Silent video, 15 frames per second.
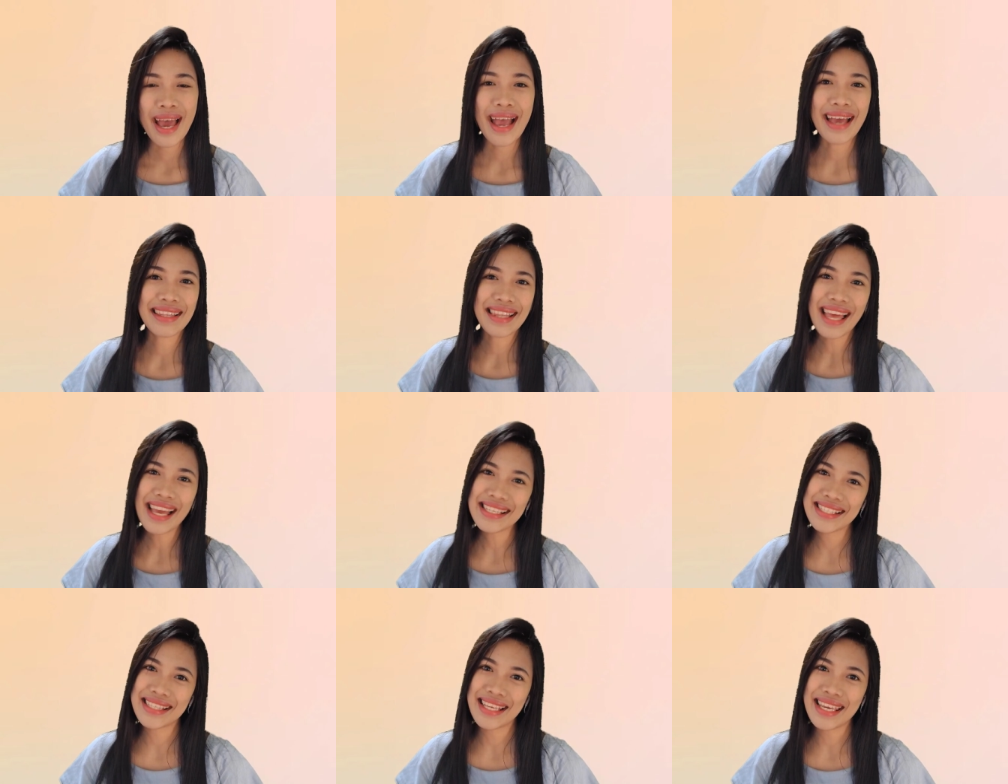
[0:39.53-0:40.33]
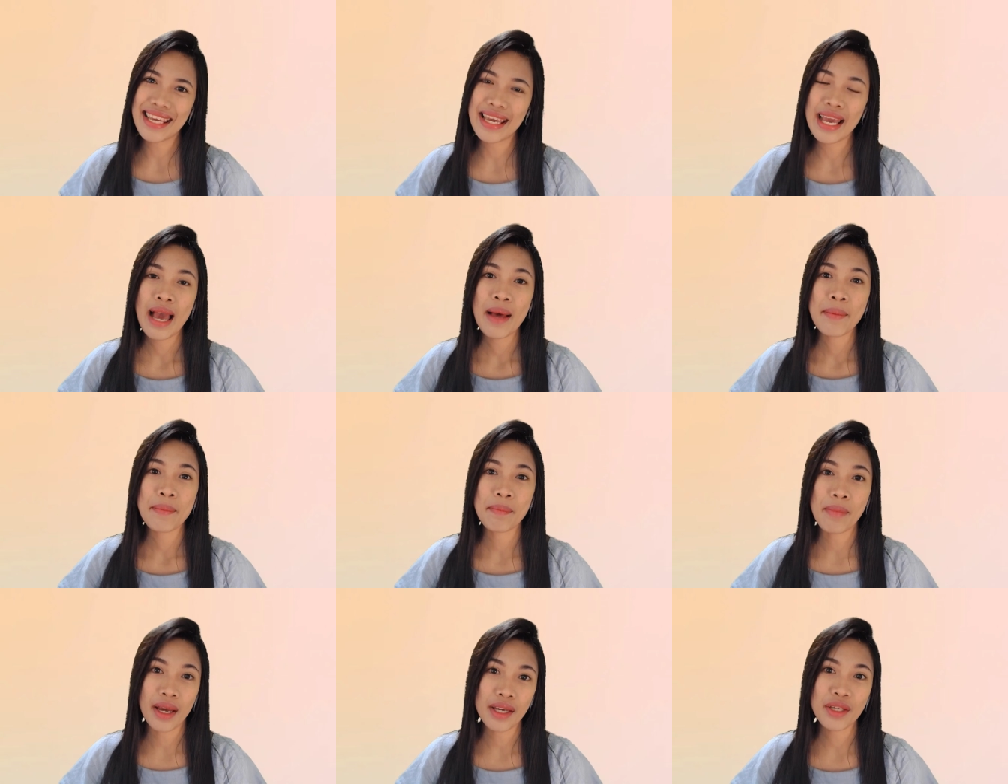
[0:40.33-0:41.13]
And lastly,
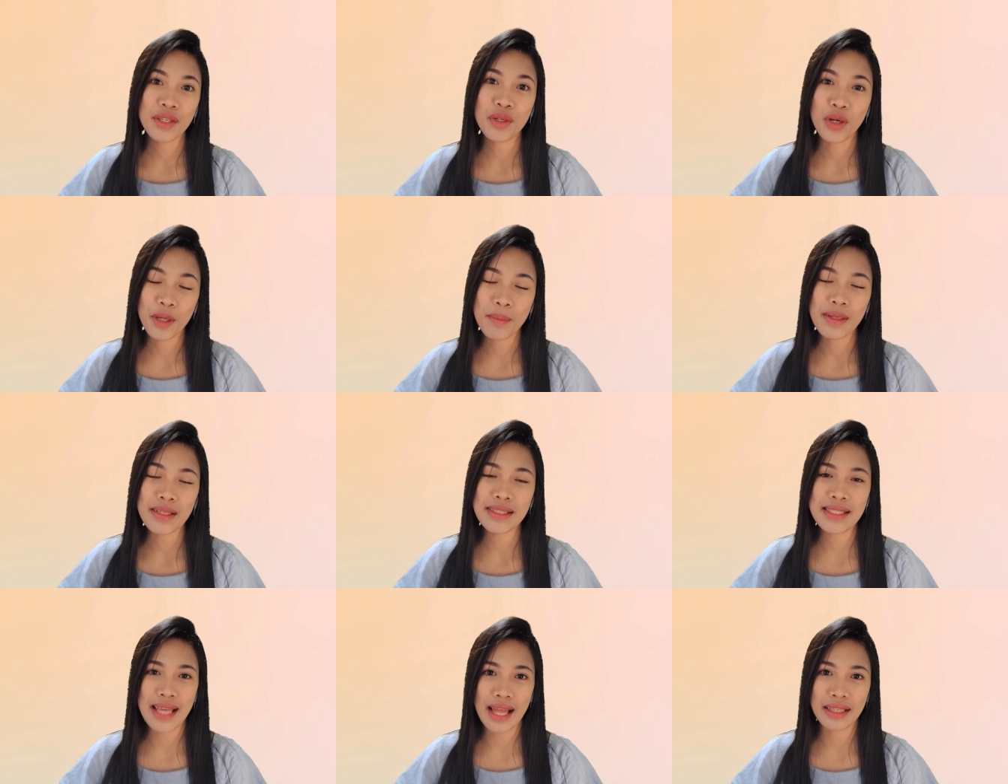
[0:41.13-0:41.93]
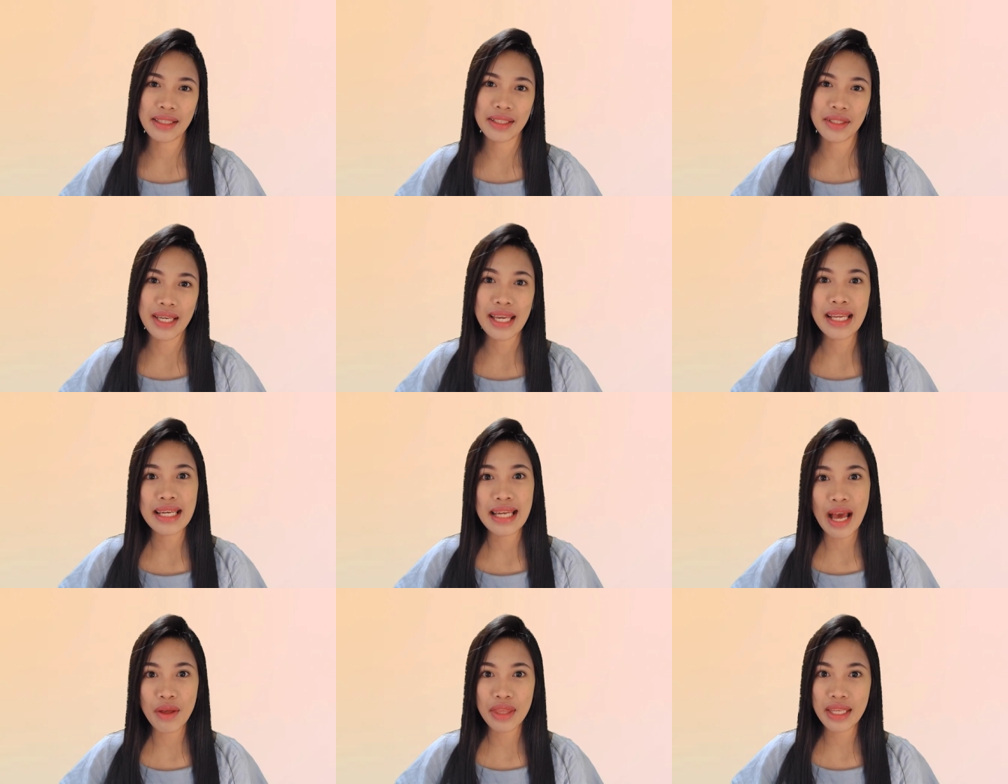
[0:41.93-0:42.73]
my normal salary
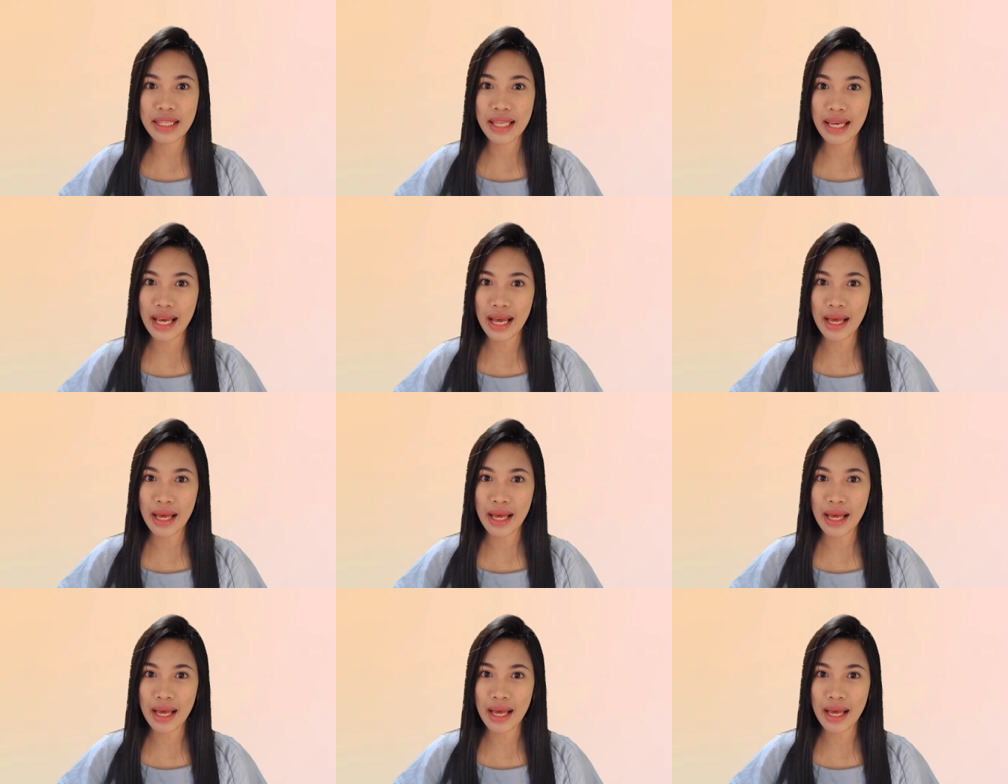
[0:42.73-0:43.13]
now that I